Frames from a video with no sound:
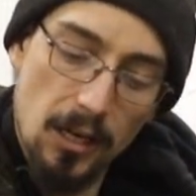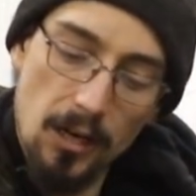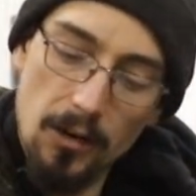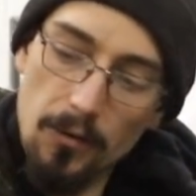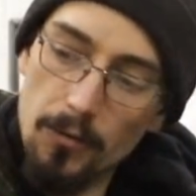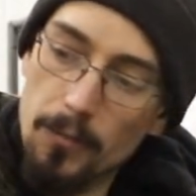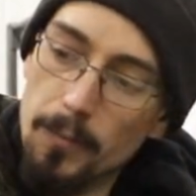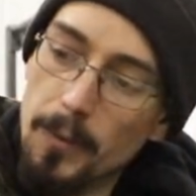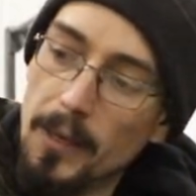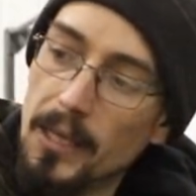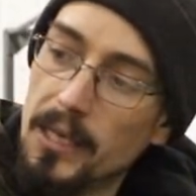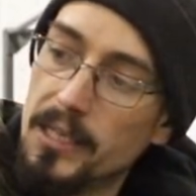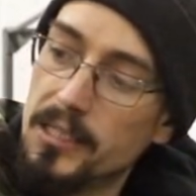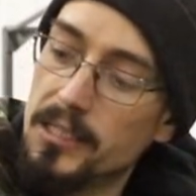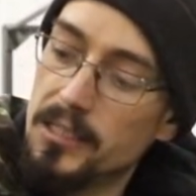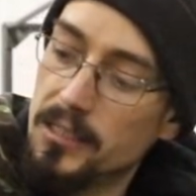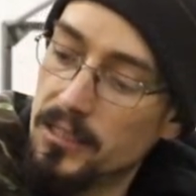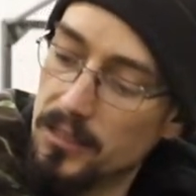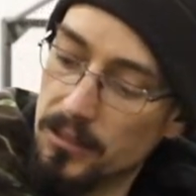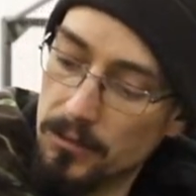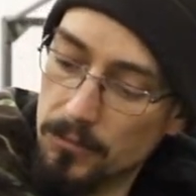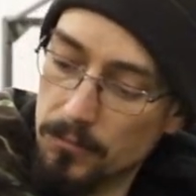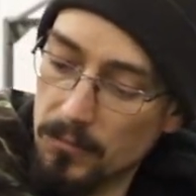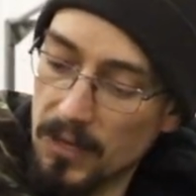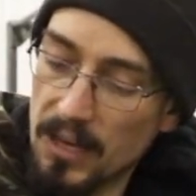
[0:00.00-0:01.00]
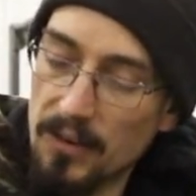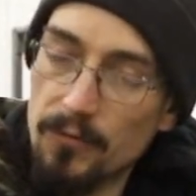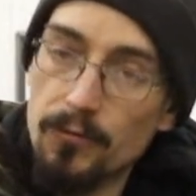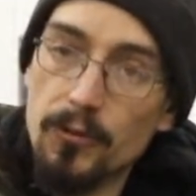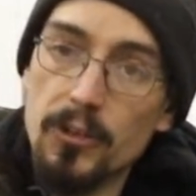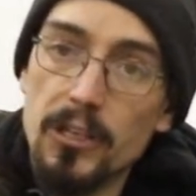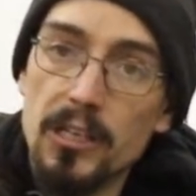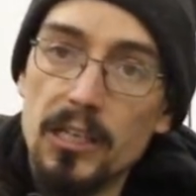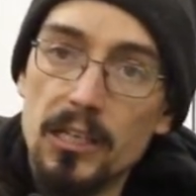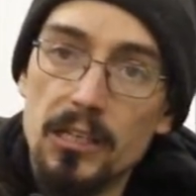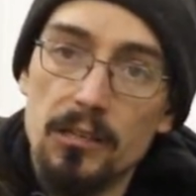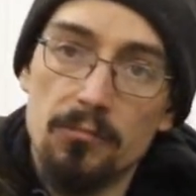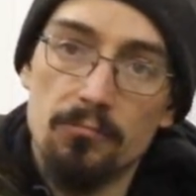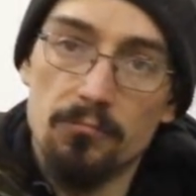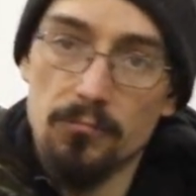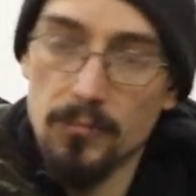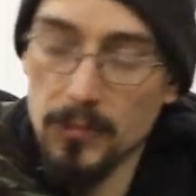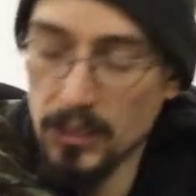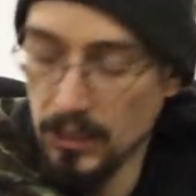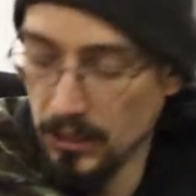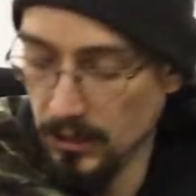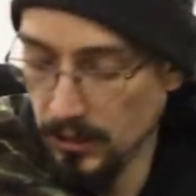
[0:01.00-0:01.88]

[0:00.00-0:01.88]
I replace them every,